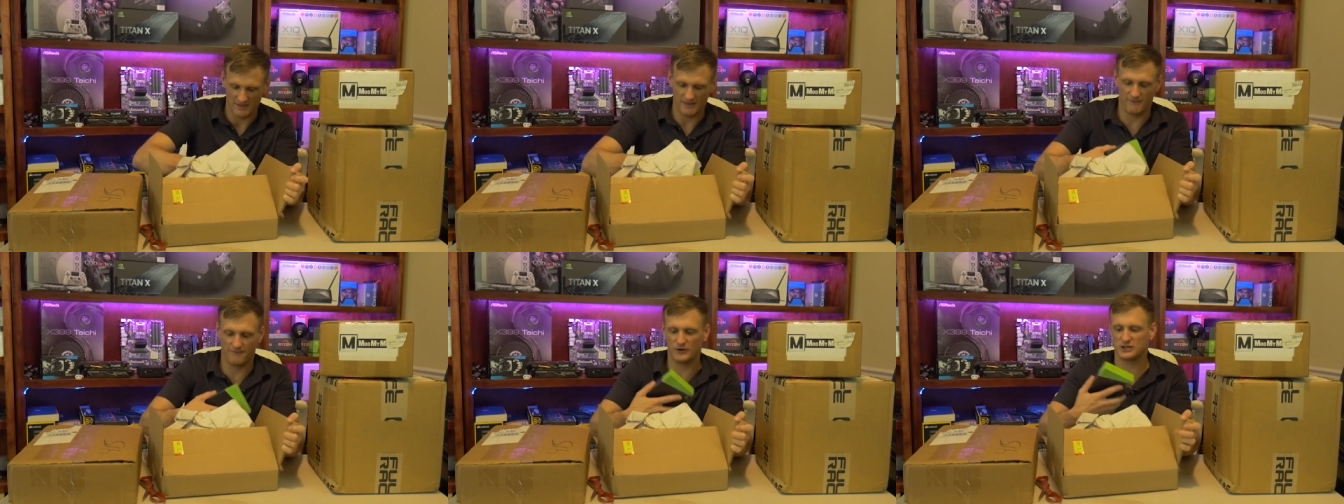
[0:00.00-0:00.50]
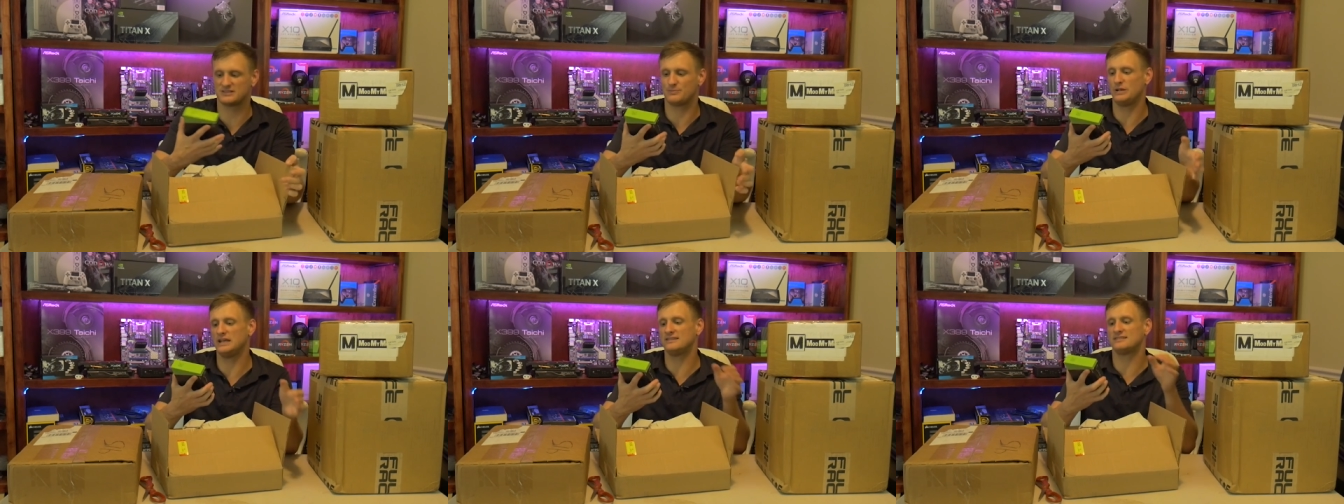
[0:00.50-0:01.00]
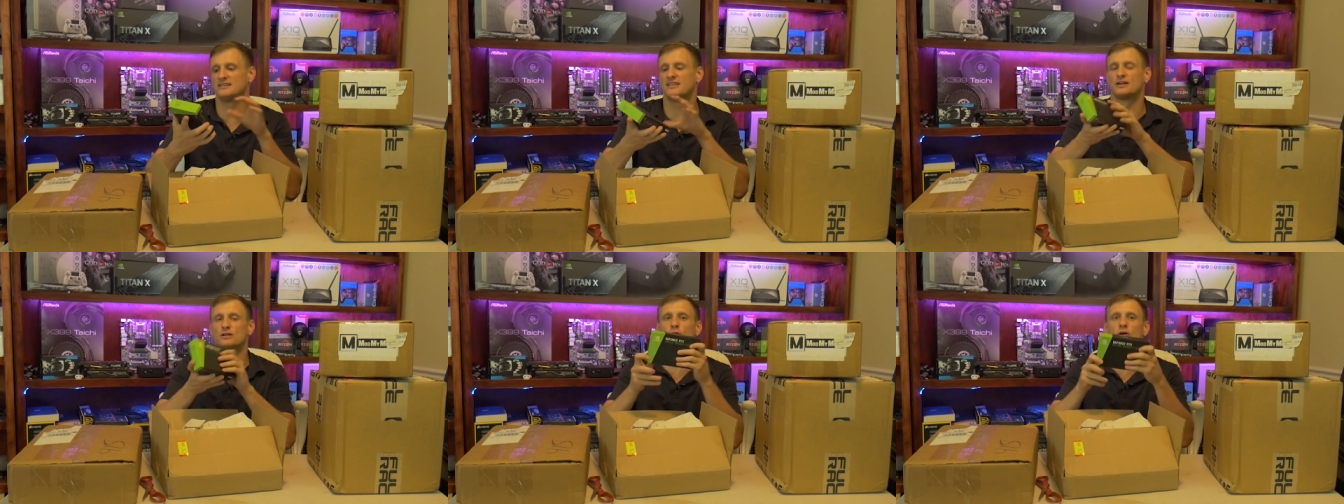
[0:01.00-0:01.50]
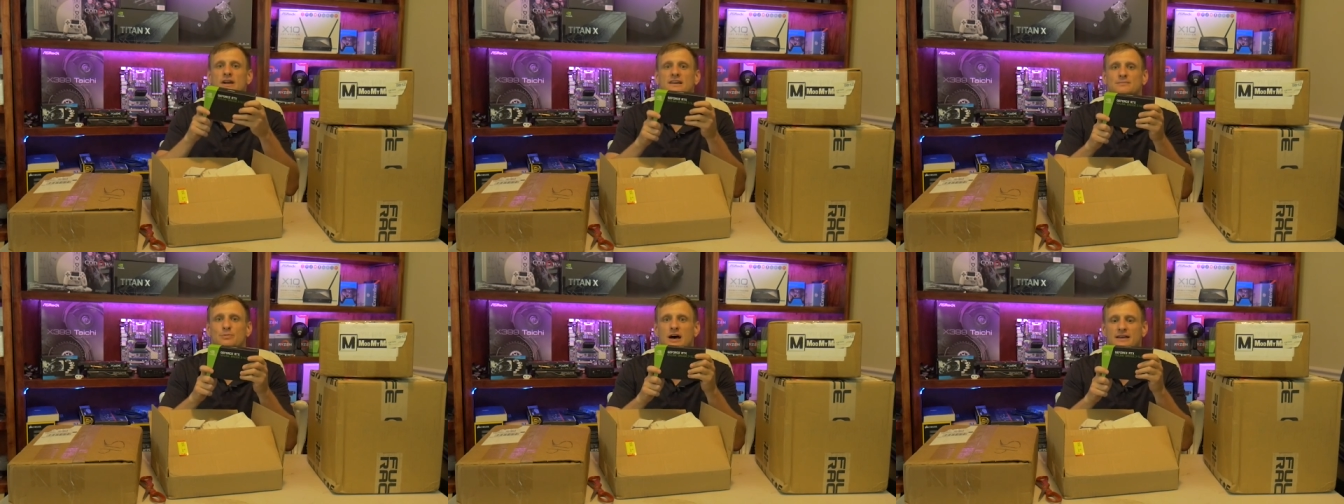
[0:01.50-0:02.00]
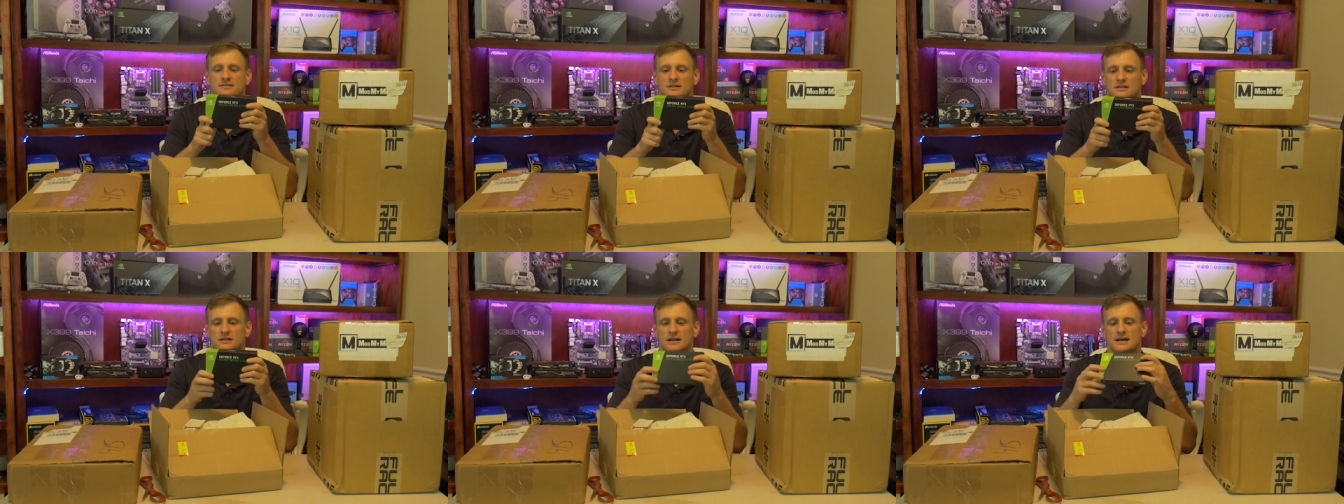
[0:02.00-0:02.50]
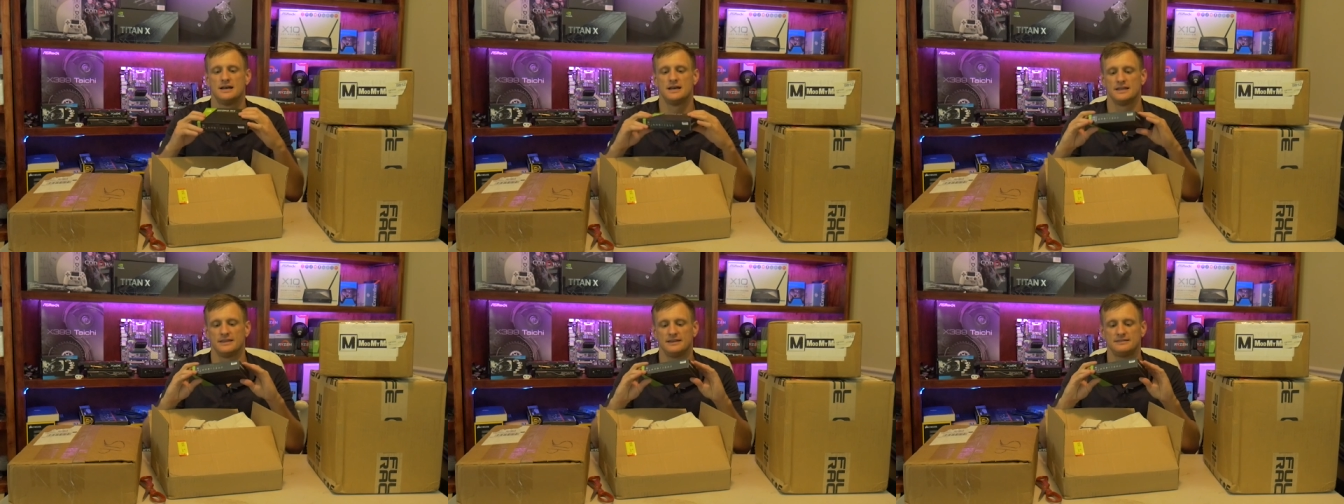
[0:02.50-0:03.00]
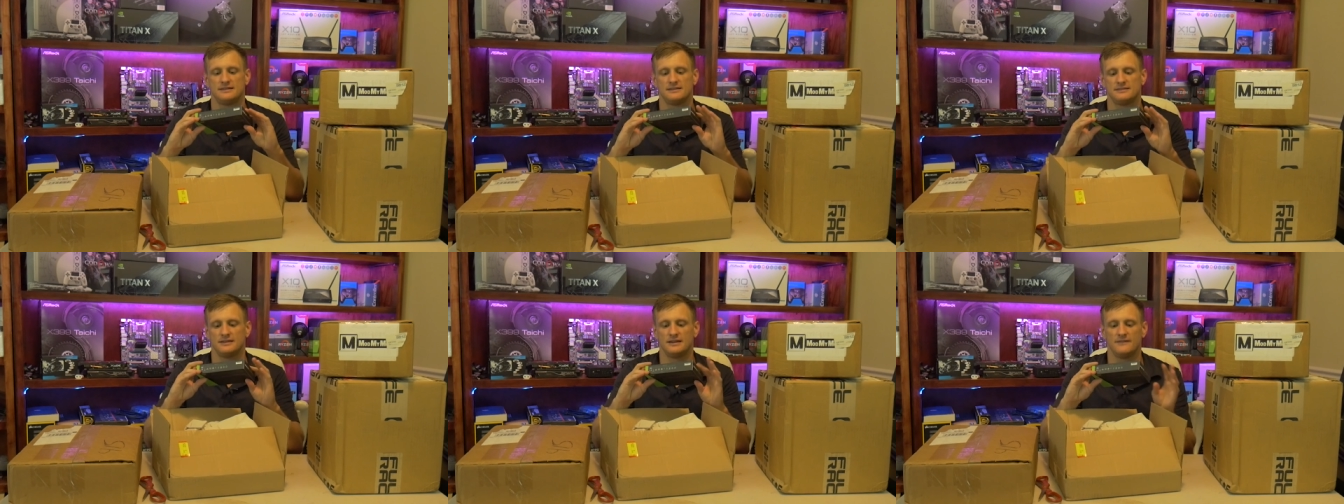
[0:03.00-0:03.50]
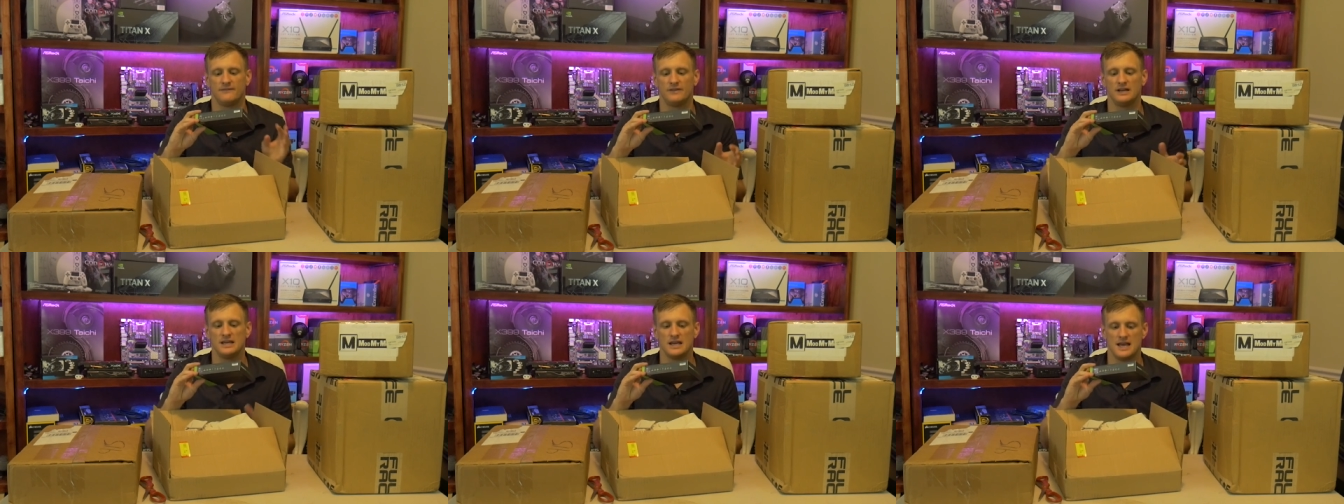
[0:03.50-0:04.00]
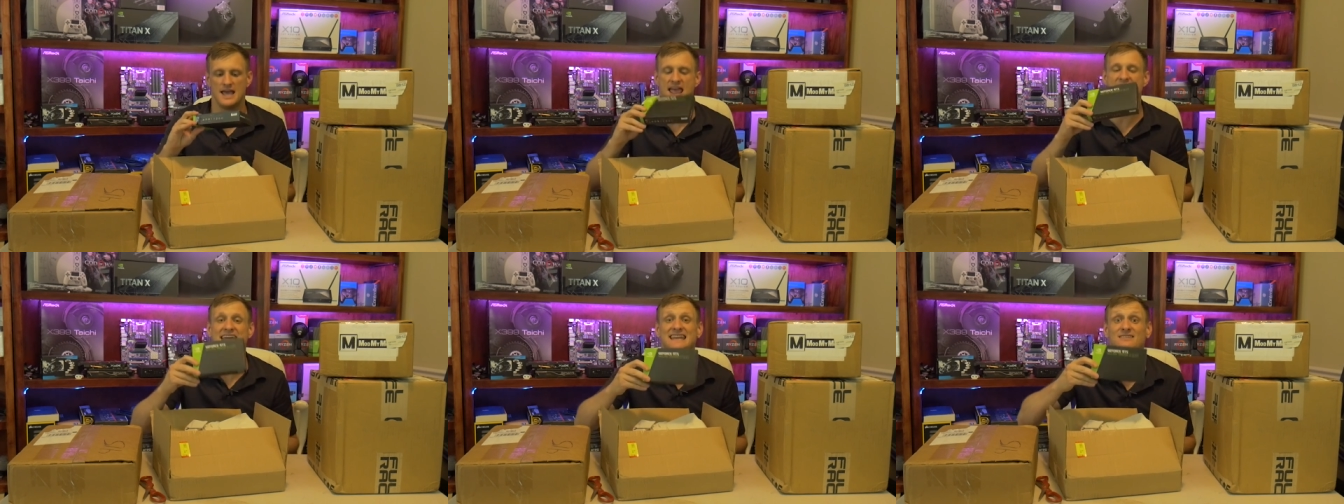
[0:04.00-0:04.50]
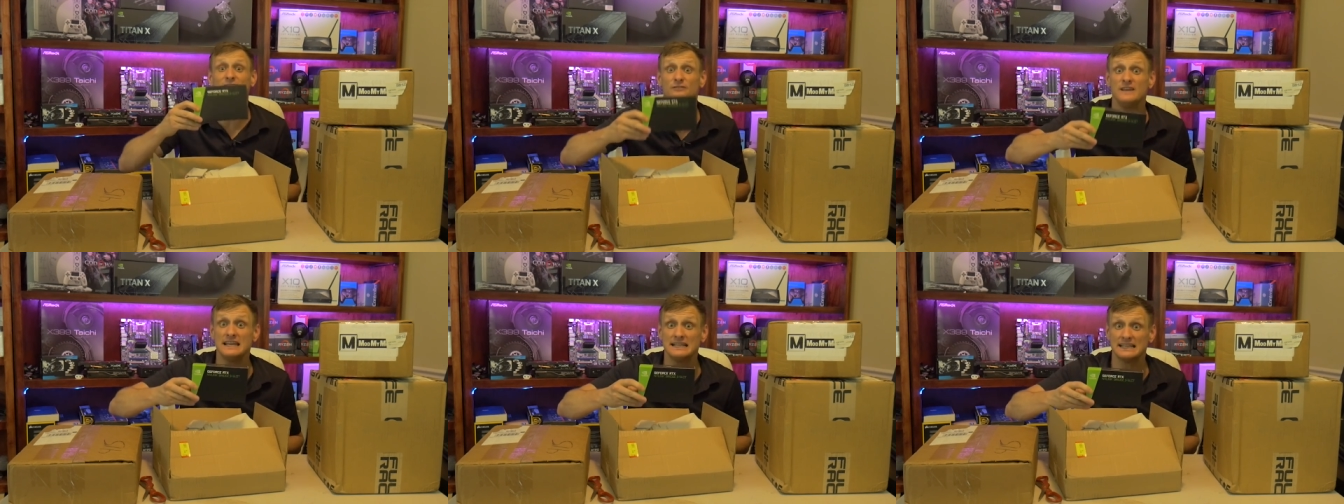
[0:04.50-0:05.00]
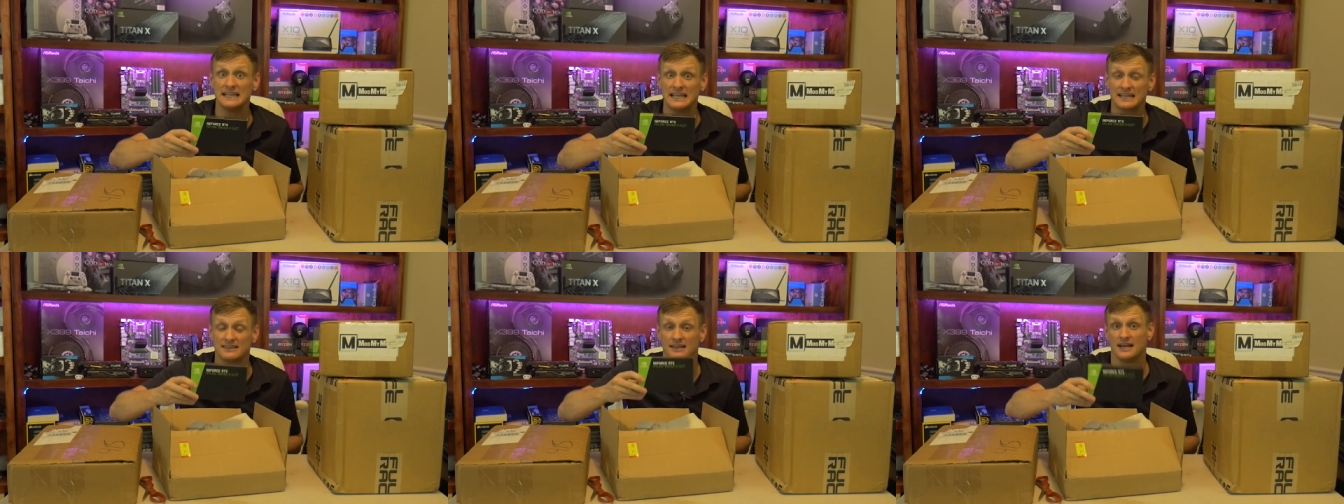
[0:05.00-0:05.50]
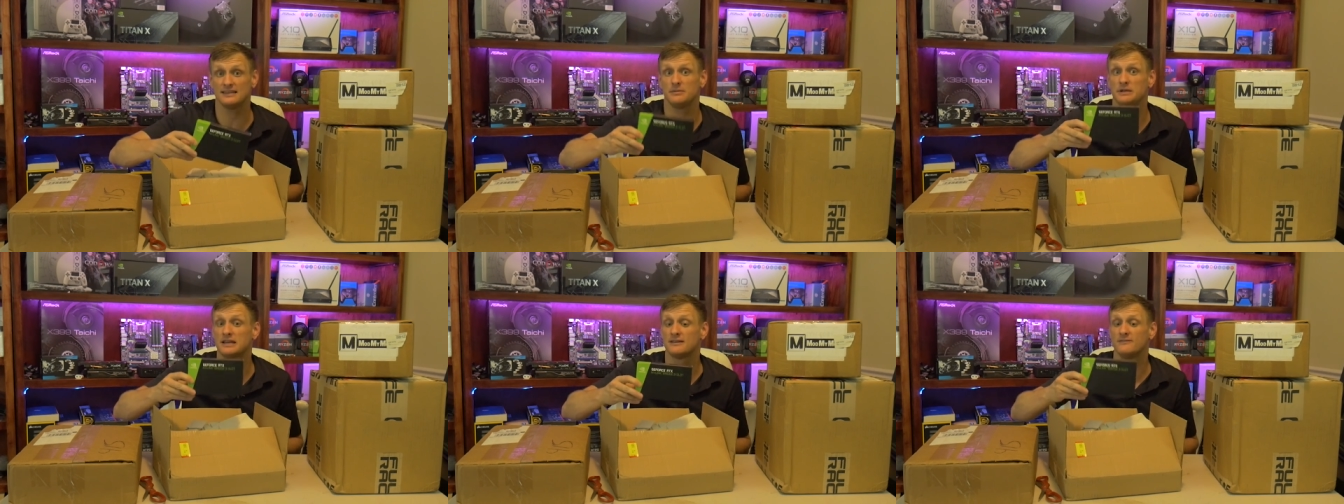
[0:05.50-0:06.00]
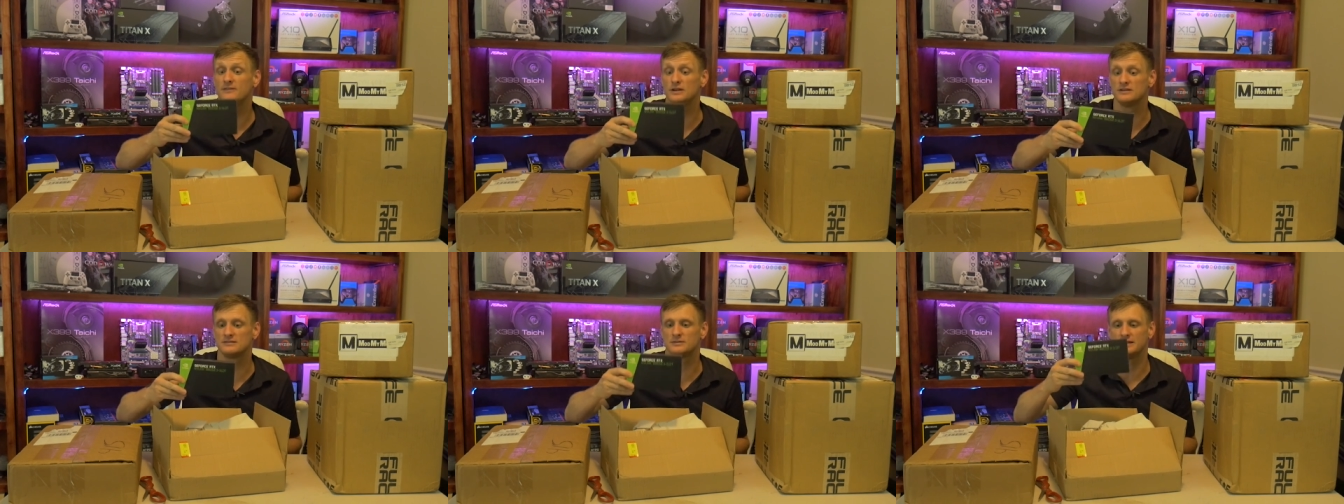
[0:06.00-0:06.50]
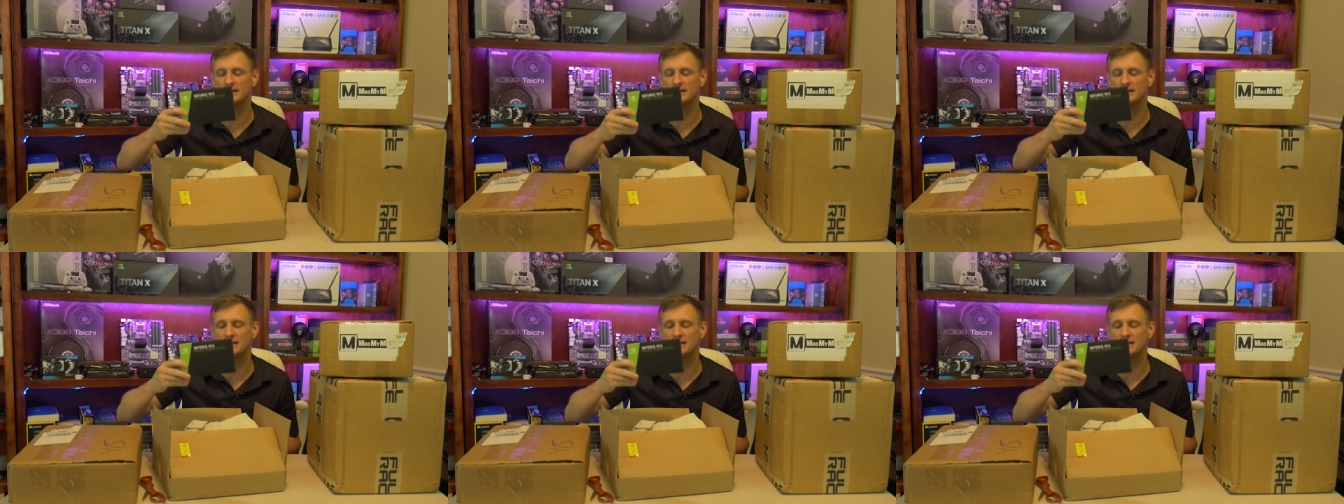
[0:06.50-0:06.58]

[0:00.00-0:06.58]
The first piece to the glorious puzzle. This is an NVIDIA NVLink, not to be confused with